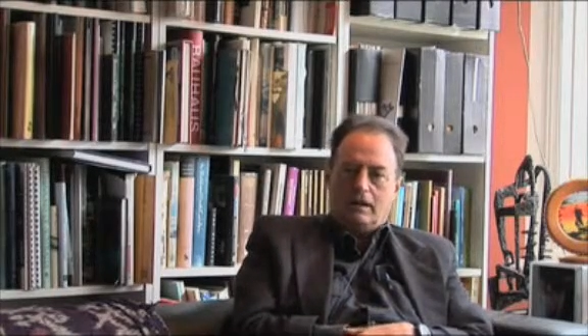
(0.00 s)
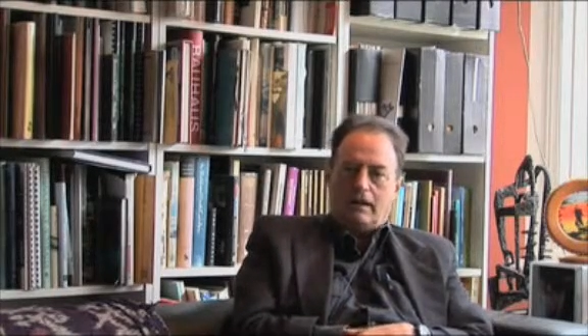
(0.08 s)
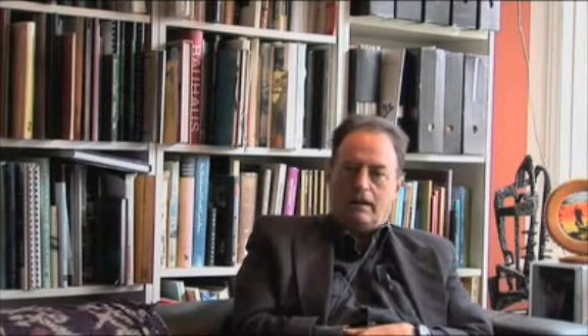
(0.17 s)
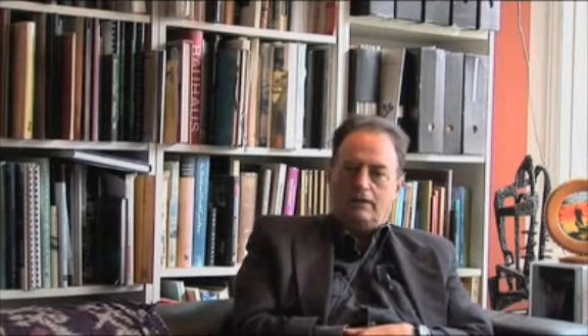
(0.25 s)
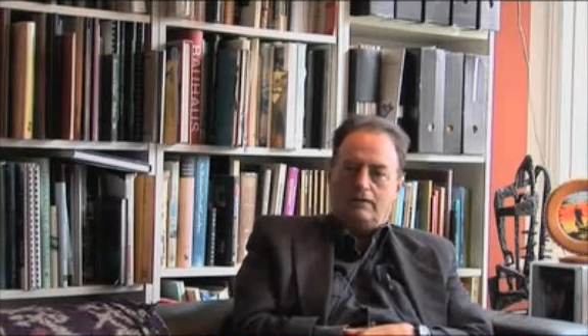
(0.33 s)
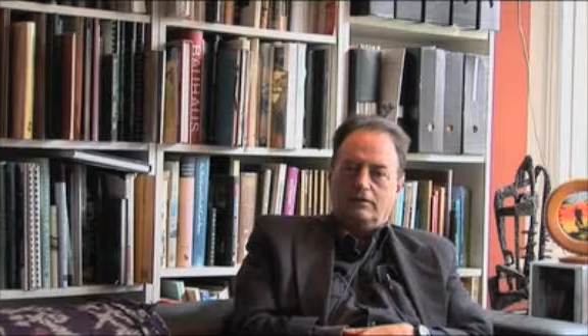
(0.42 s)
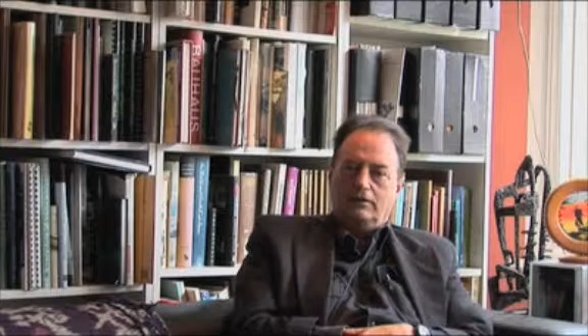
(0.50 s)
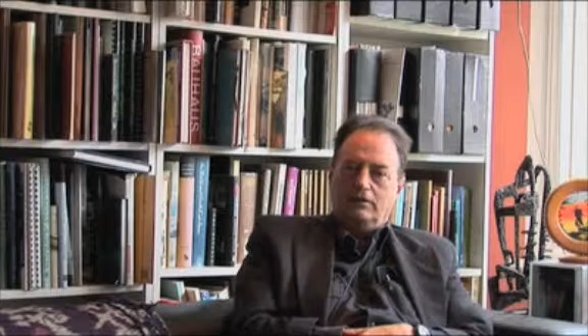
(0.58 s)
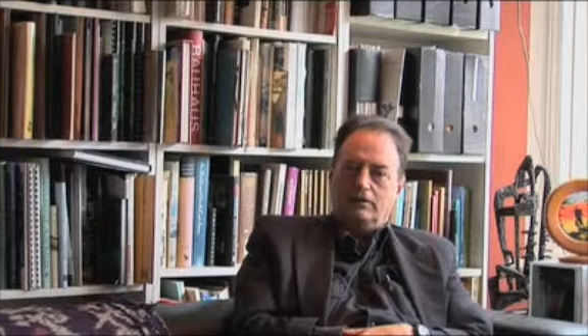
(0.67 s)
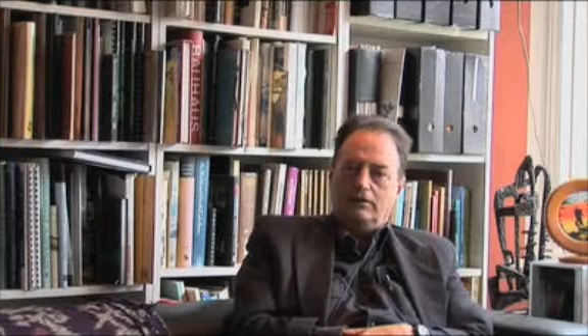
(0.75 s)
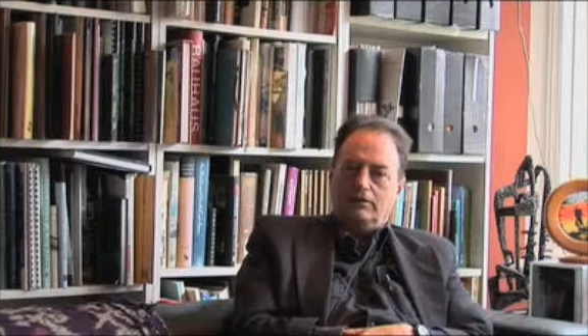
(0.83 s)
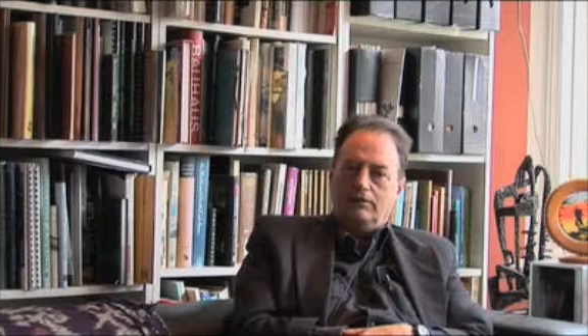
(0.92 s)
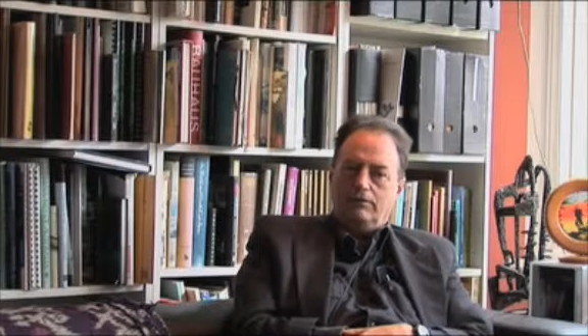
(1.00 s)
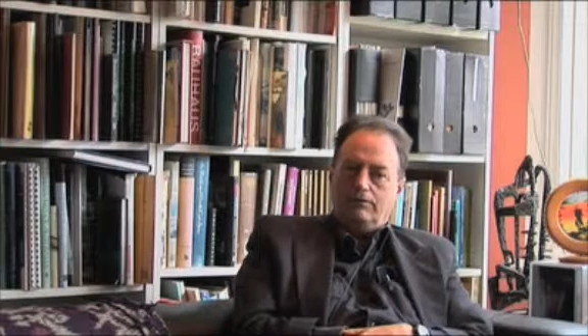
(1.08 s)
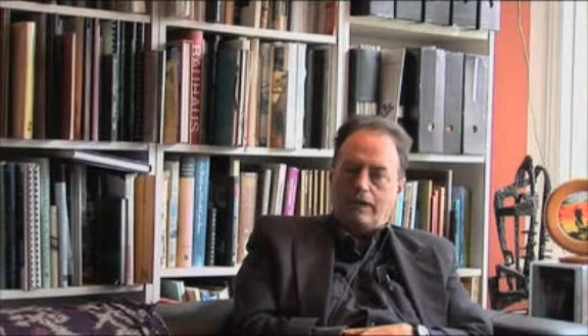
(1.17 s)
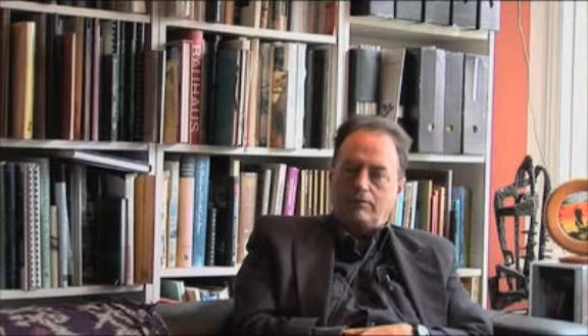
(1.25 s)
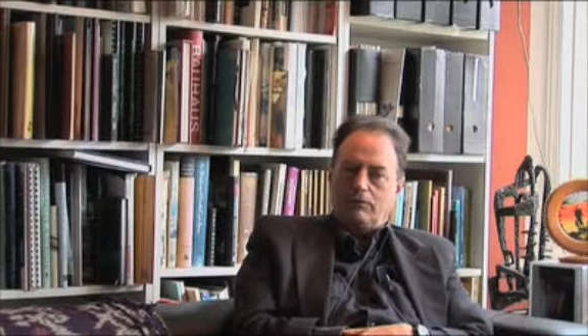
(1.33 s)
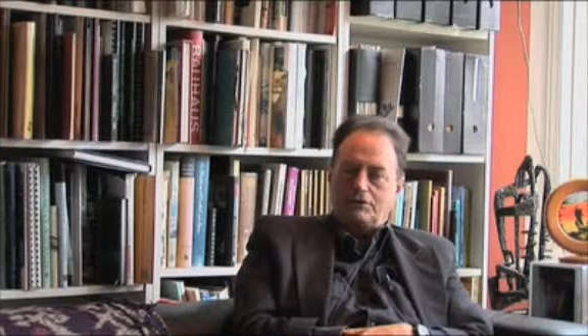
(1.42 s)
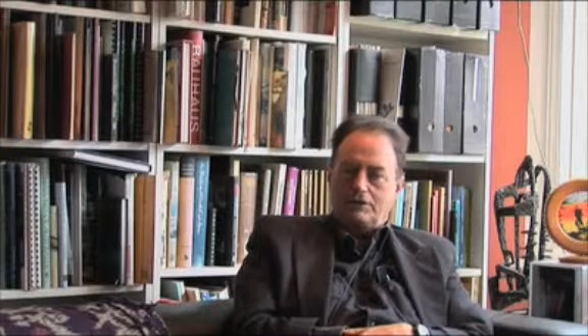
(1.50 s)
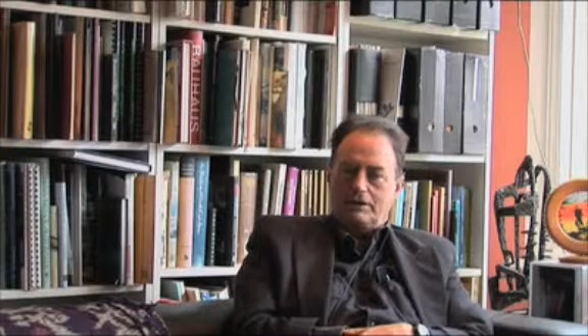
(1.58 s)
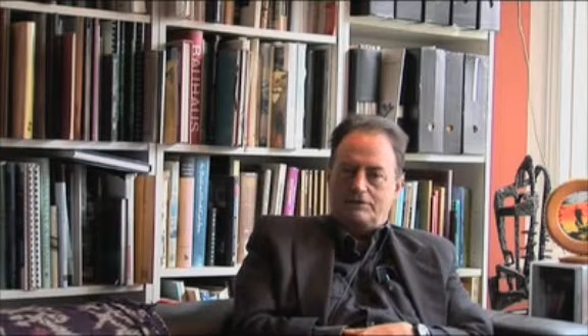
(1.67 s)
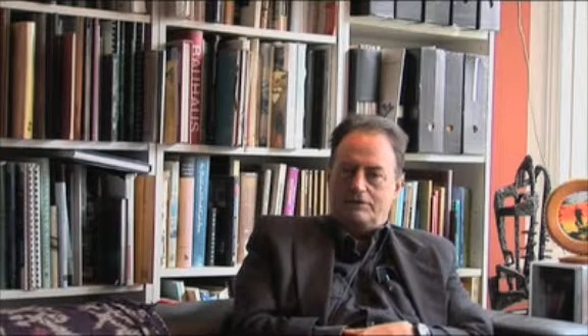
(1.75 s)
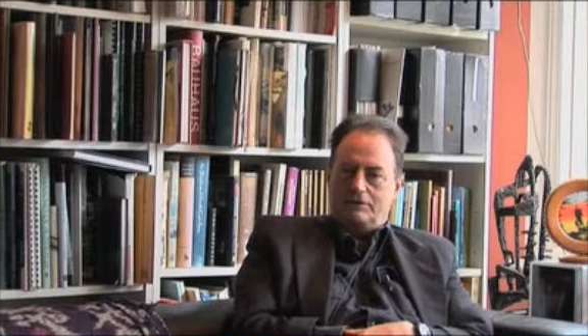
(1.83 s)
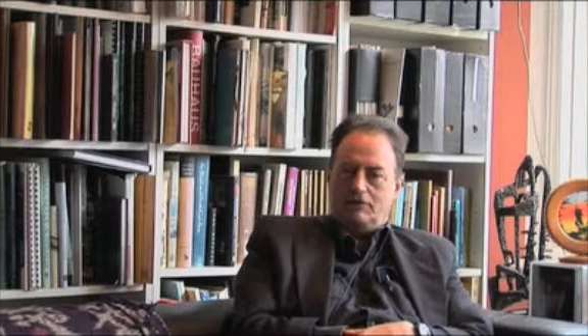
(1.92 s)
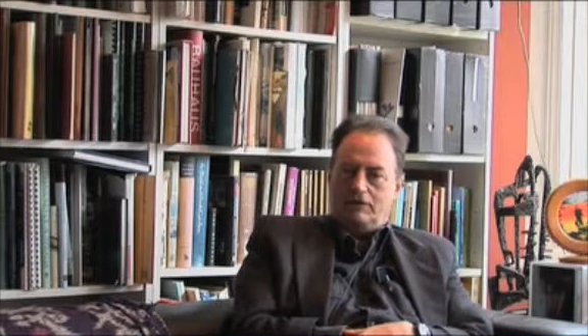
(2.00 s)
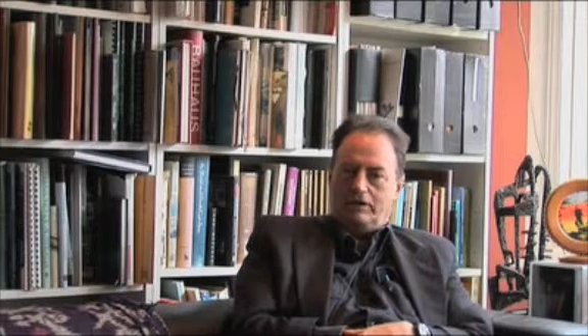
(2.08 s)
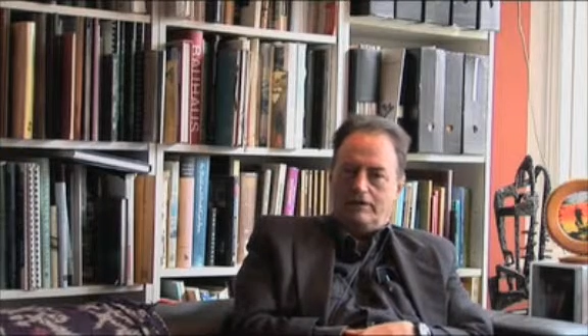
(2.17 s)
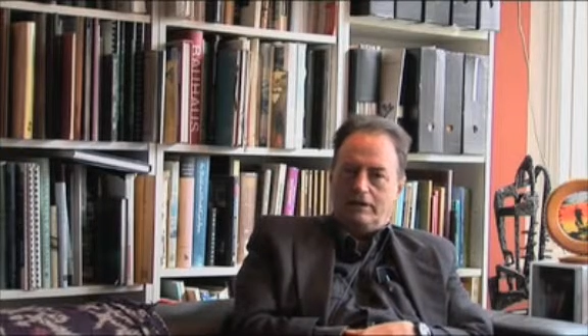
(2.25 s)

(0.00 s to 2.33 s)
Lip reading: And that wasn't necessarily